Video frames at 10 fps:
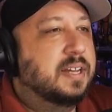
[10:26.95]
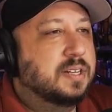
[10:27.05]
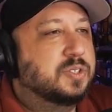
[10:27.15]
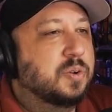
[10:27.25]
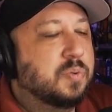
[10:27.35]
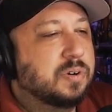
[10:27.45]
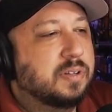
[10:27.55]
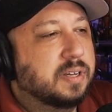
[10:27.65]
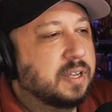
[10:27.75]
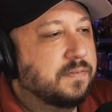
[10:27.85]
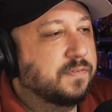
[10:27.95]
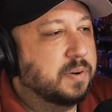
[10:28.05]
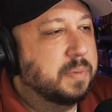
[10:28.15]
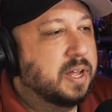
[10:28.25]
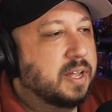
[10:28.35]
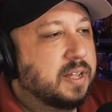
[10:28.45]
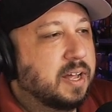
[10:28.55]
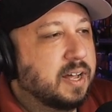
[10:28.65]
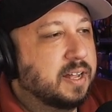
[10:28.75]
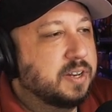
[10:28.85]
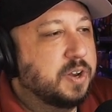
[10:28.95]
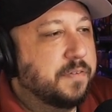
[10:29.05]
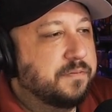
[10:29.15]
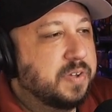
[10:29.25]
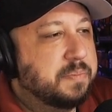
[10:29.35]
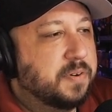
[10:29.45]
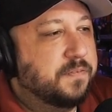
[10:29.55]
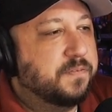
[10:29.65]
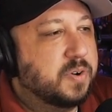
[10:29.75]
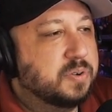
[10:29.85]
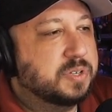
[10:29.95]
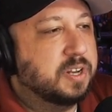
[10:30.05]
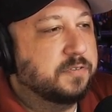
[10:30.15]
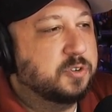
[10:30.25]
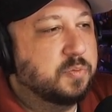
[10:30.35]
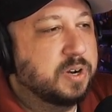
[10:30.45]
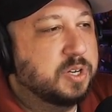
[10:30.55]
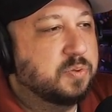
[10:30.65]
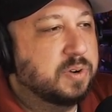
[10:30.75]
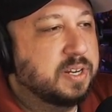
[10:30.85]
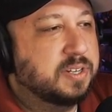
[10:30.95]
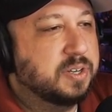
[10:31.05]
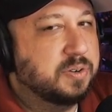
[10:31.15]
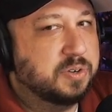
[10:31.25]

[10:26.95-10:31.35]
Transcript: So we're looking from November 1st of 2022.